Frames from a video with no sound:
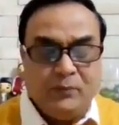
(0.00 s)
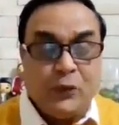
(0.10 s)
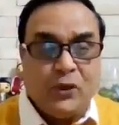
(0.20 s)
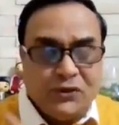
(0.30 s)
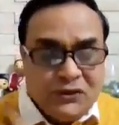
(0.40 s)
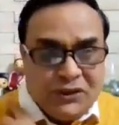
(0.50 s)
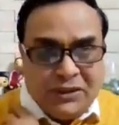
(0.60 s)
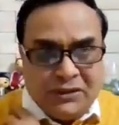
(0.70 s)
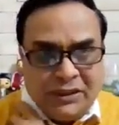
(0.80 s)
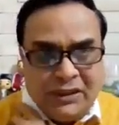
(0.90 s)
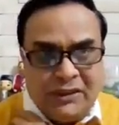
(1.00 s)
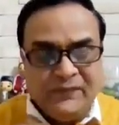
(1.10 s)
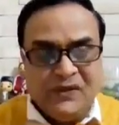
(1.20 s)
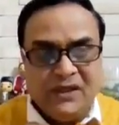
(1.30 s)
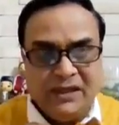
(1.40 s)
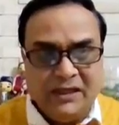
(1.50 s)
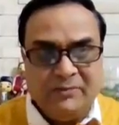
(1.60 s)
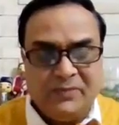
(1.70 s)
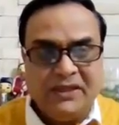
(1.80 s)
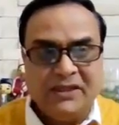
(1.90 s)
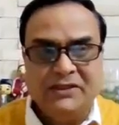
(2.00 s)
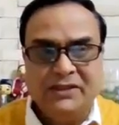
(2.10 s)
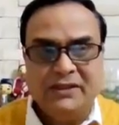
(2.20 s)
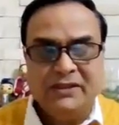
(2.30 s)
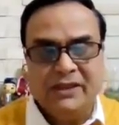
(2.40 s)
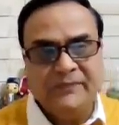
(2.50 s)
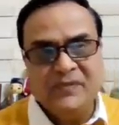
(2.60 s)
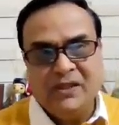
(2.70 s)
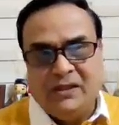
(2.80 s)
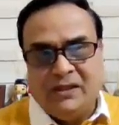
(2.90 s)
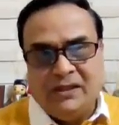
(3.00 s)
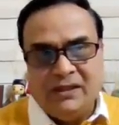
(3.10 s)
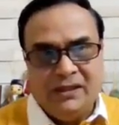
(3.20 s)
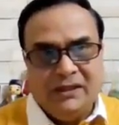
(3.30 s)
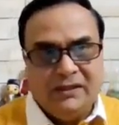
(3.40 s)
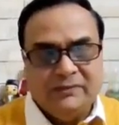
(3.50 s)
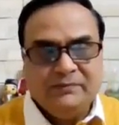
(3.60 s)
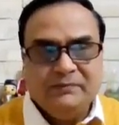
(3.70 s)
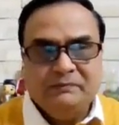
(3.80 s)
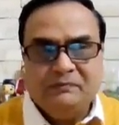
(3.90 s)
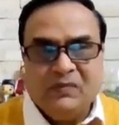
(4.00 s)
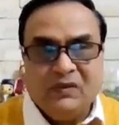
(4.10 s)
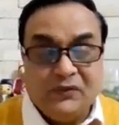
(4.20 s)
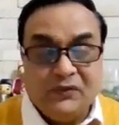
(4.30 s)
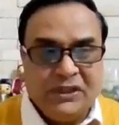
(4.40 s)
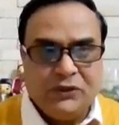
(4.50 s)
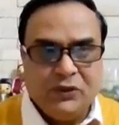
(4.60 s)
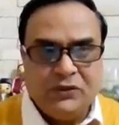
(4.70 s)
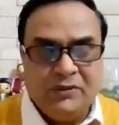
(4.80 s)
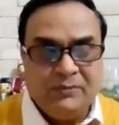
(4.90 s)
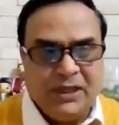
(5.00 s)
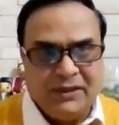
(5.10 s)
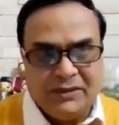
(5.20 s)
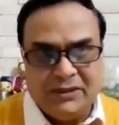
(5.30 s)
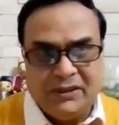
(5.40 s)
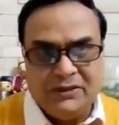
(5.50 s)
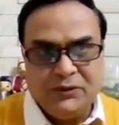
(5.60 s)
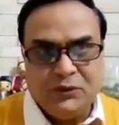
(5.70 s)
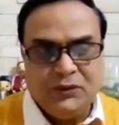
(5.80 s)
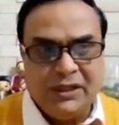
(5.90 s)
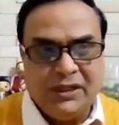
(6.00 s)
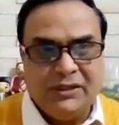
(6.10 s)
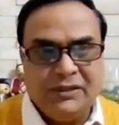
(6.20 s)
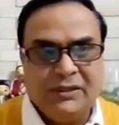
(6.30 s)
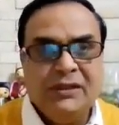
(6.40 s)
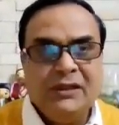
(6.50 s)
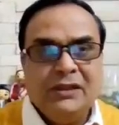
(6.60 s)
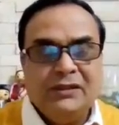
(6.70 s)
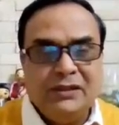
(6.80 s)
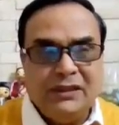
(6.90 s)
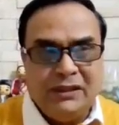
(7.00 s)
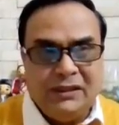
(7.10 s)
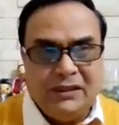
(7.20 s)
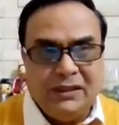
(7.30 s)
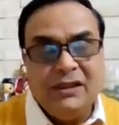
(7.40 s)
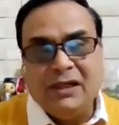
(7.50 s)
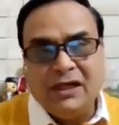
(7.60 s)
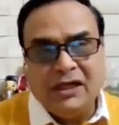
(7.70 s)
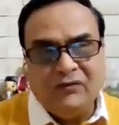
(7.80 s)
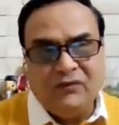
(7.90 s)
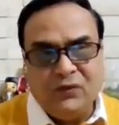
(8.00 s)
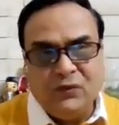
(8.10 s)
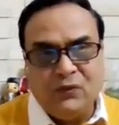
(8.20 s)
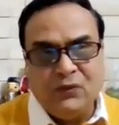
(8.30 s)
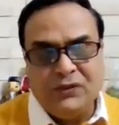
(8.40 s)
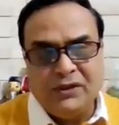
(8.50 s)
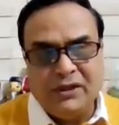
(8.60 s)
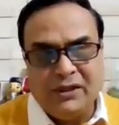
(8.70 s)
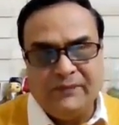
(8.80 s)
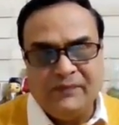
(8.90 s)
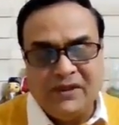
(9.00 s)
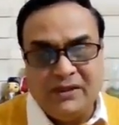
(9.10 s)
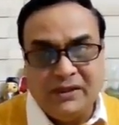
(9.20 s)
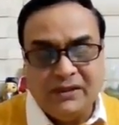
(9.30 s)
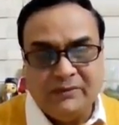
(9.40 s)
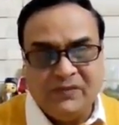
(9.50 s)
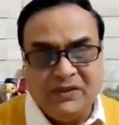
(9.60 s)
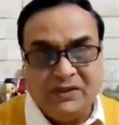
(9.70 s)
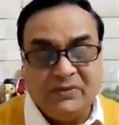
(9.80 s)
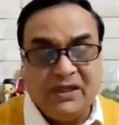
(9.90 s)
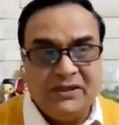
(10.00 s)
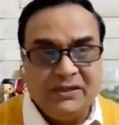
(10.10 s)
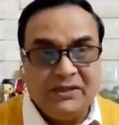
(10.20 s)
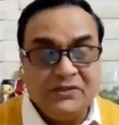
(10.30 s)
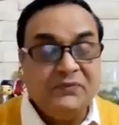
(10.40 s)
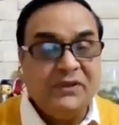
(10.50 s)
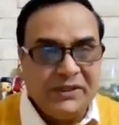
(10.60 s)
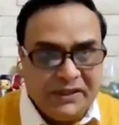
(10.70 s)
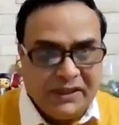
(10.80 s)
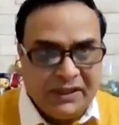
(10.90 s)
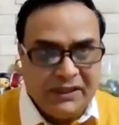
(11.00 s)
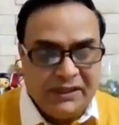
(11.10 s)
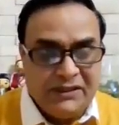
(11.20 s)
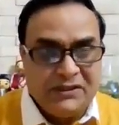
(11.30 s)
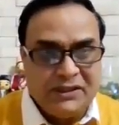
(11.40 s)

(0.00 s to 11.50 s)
processing and packaging uh, free zone in Pakistan, so that the halal food demand is very high in